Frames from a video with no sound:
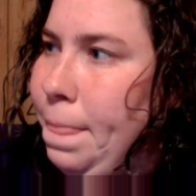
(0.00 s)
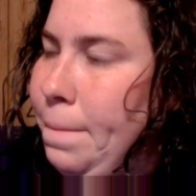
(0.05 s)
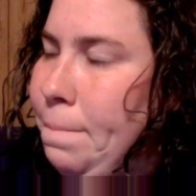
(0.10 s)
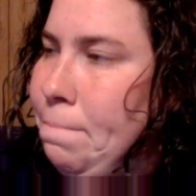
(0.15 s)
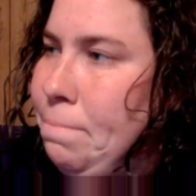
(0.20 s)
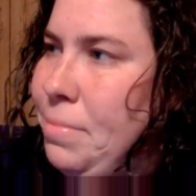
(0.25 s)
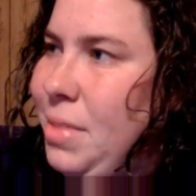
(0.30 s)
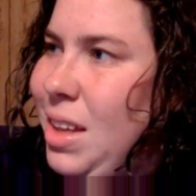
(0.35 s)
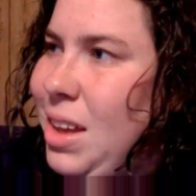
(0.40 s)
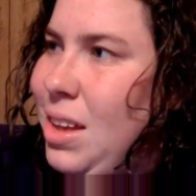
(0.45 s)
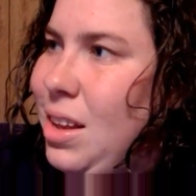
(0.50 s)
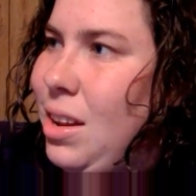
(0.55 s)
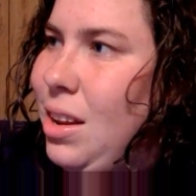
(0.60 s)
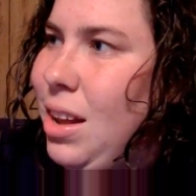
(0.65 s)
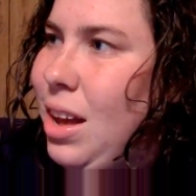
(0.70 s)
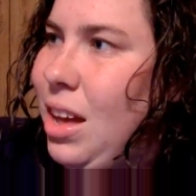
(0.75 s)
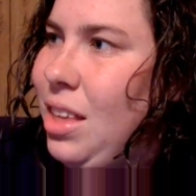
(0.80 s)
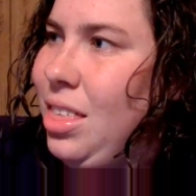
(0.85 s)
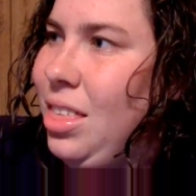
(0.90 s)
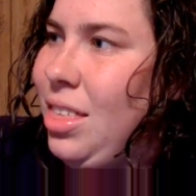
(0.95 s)
And then,
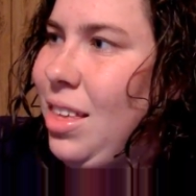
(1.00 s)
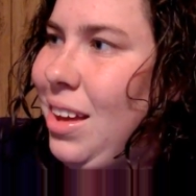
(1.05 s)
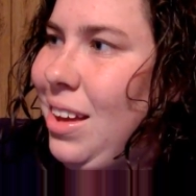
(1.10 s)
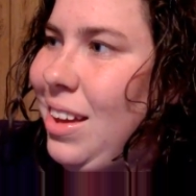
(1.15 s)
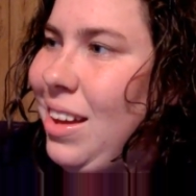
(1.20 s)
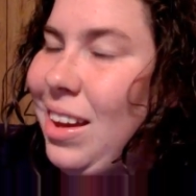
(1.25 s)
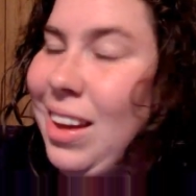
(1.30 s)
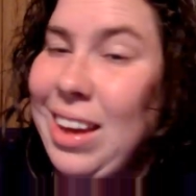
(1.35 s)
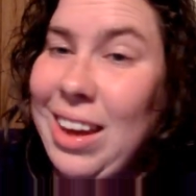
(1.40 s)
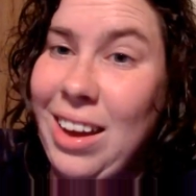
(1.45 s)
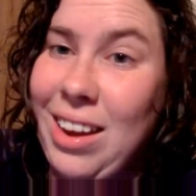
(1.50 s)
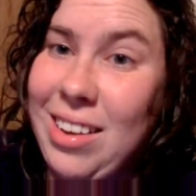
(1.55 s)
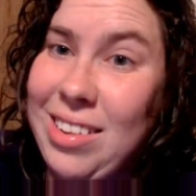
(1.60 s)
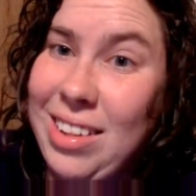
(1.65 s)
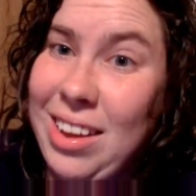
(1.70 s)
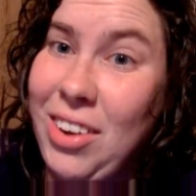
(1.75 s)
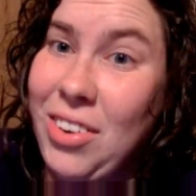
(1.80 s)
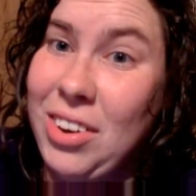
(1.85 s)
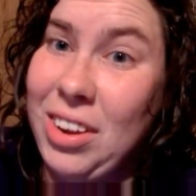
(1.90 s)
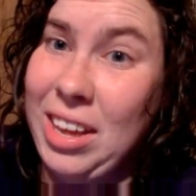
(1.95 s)
I think I kind of
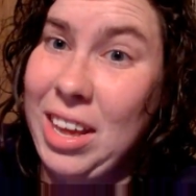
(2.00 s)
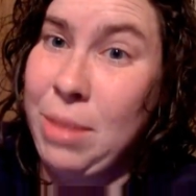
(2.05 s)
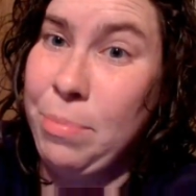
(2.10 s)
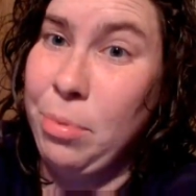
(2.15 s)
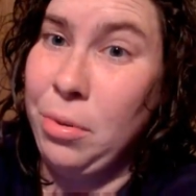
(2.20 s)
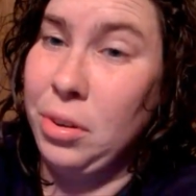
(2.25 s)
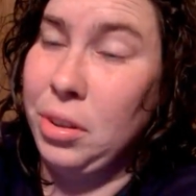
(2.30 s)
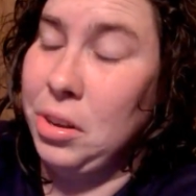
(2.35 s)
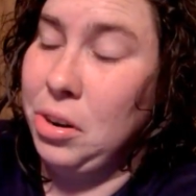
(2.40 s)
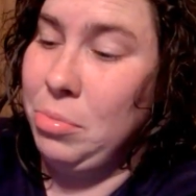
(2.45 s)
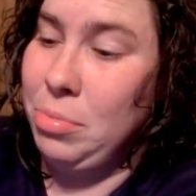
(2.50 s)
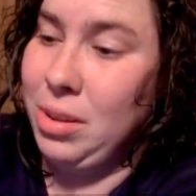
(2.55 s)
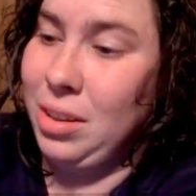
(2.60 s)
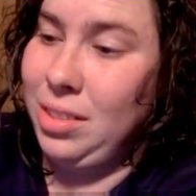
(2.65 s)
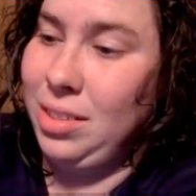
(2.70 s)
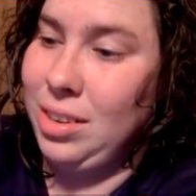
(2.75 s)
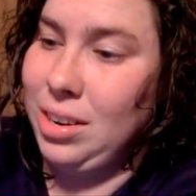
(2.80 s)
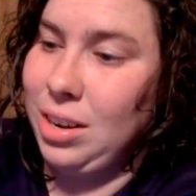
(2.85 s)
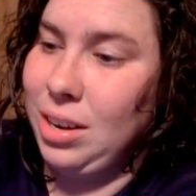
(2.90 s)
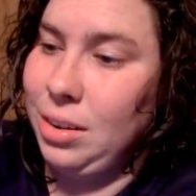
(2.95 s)
scared a keeper a little bit
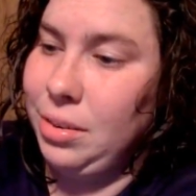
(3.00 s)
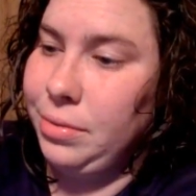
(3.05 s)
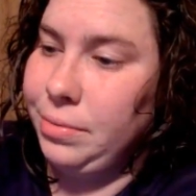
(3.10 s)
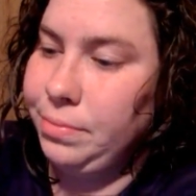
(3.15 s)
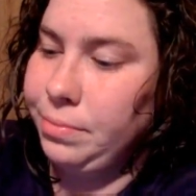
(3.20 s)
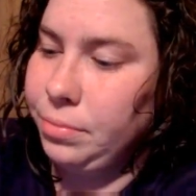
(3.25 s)
today,